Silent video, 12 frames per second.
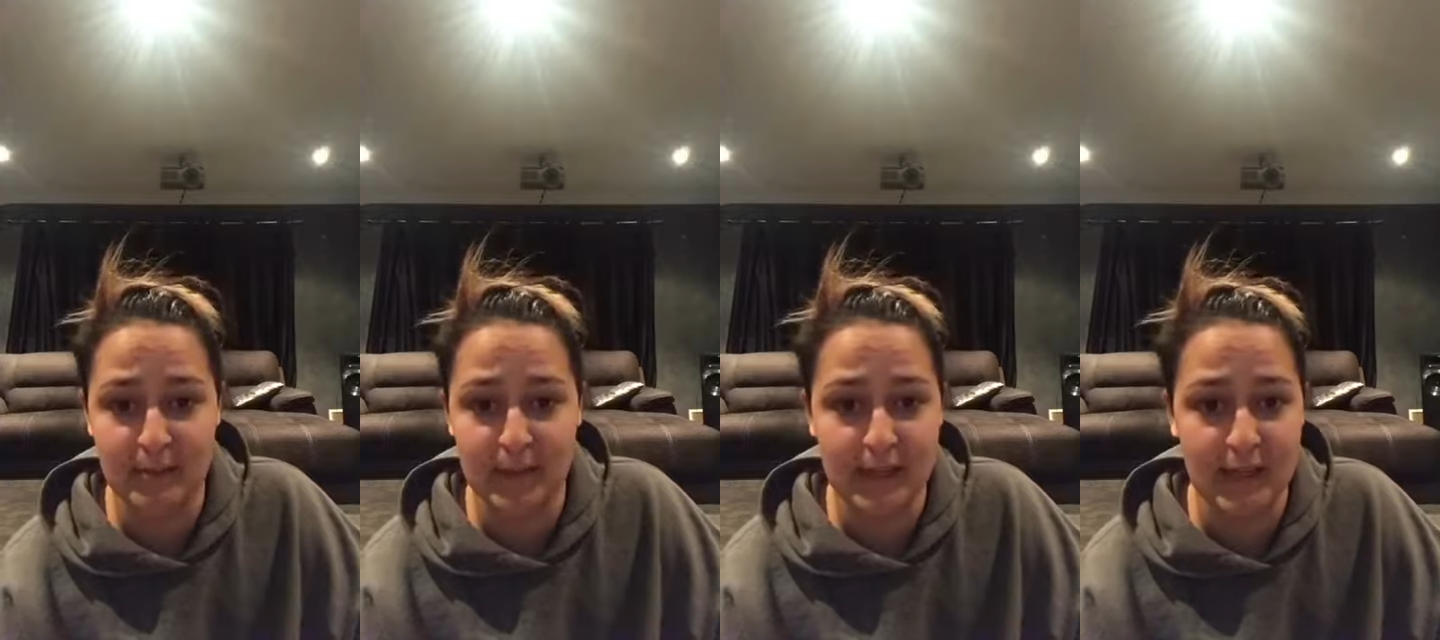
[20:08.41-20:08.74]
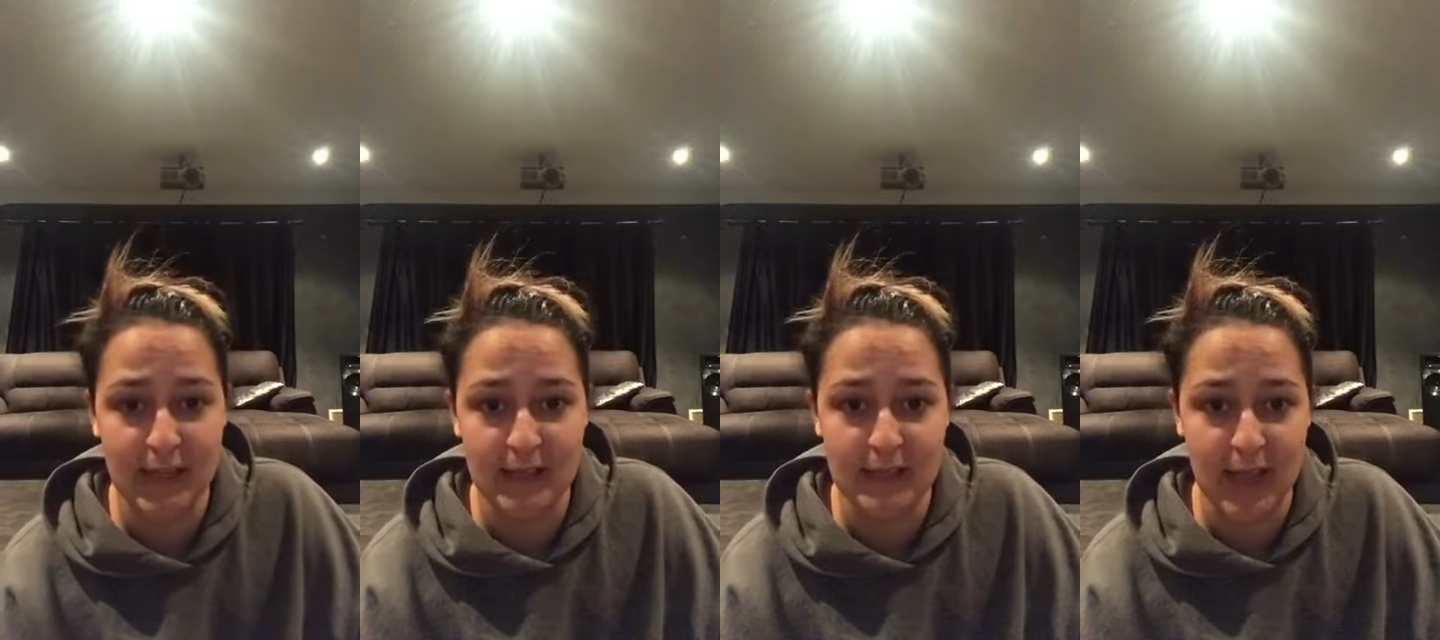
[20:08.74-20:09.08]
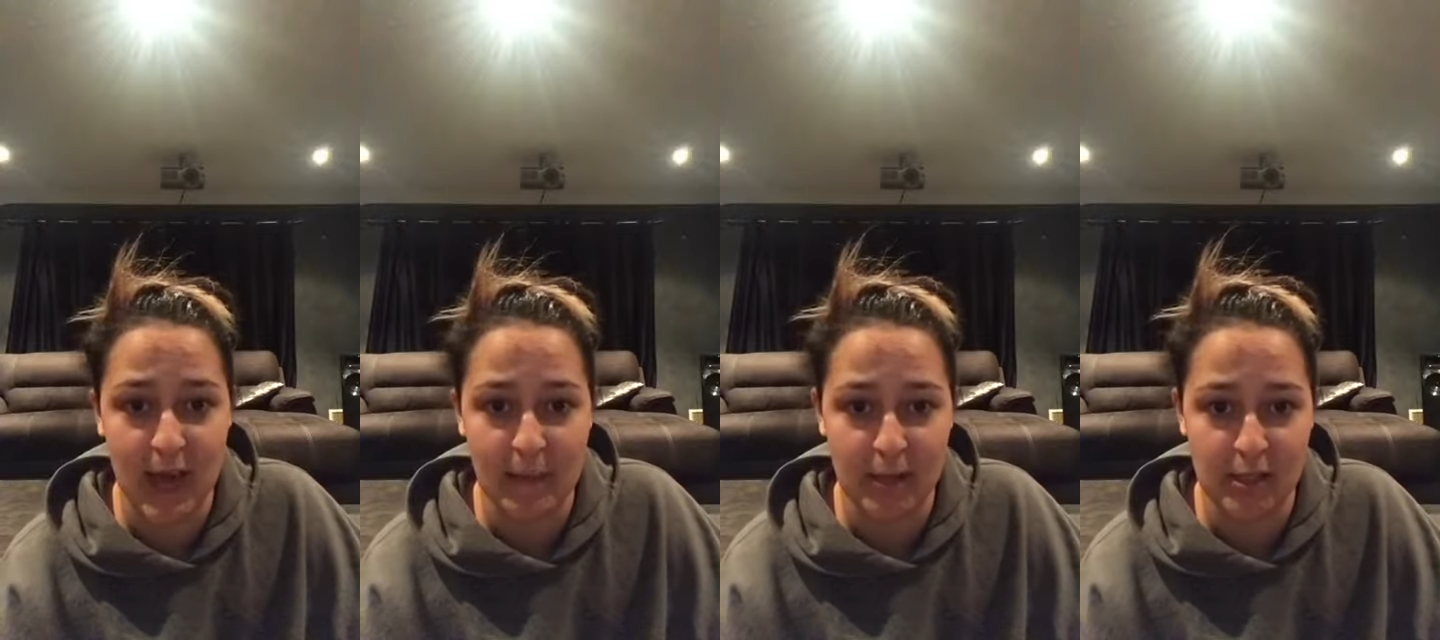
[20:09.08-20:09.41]
me sees
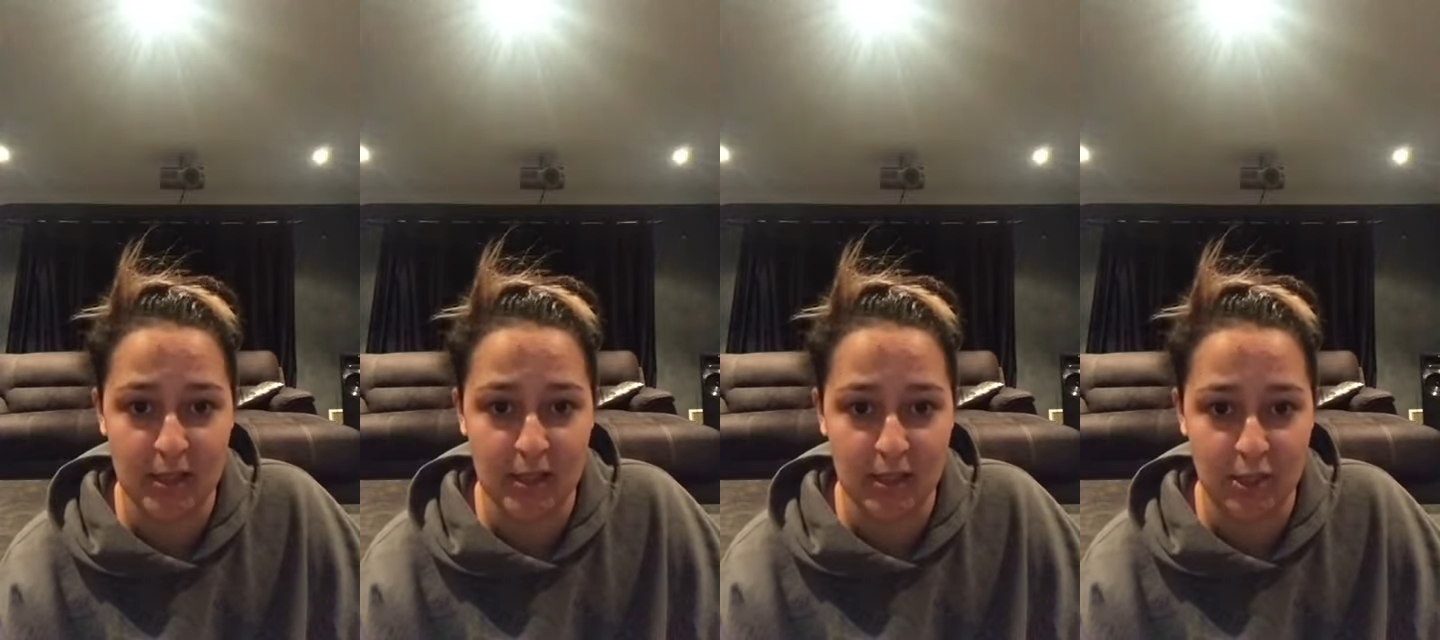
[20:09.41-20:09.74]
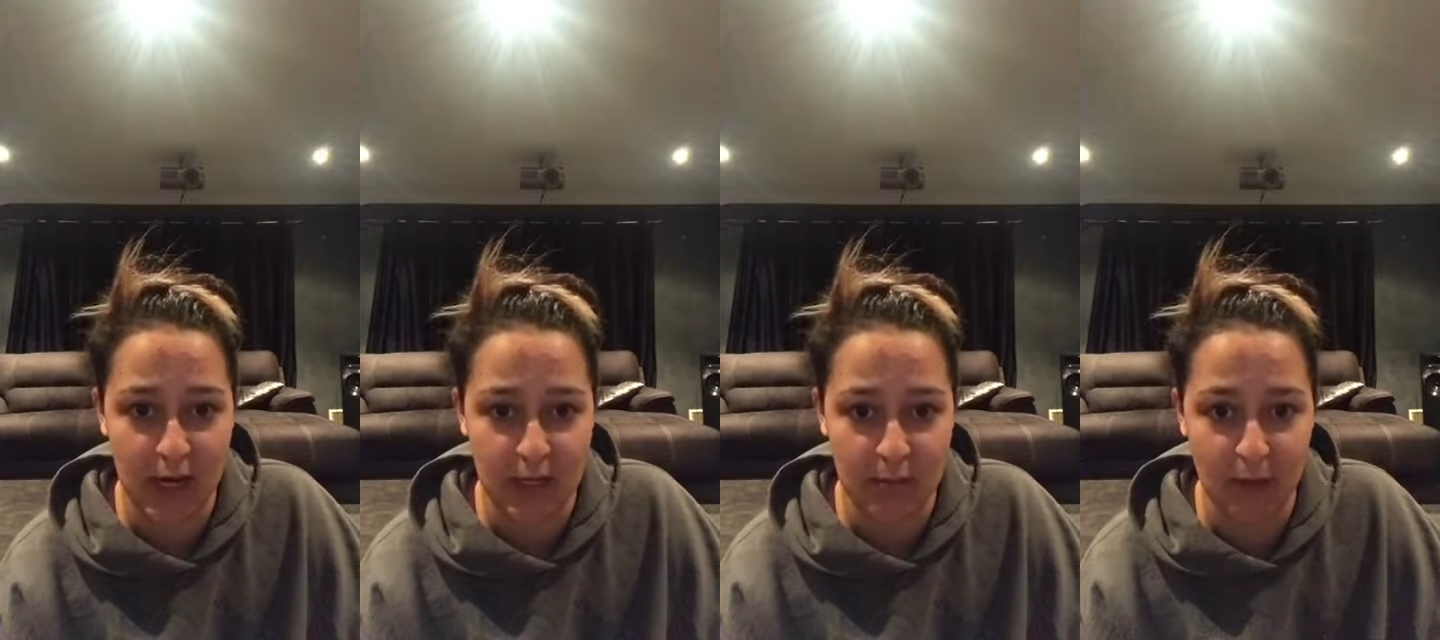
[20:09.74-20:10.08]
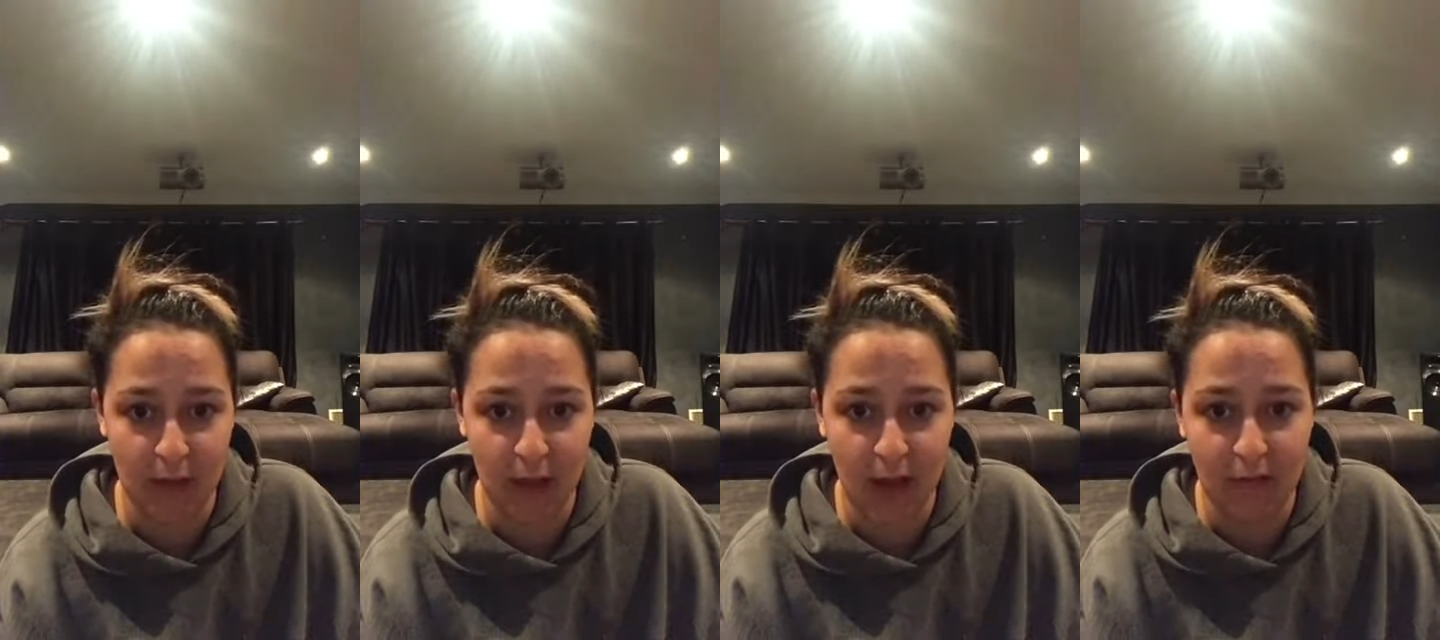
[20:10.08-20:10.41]
how much this has changed
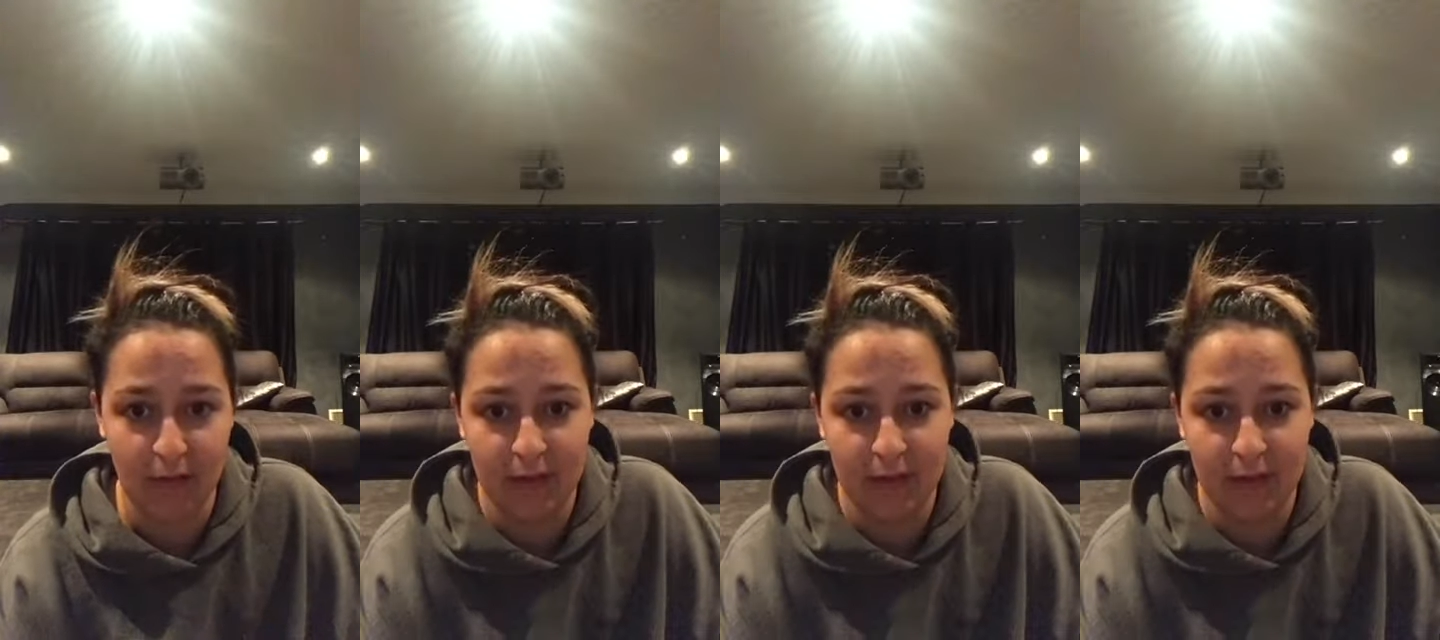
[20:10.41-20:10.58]
my life,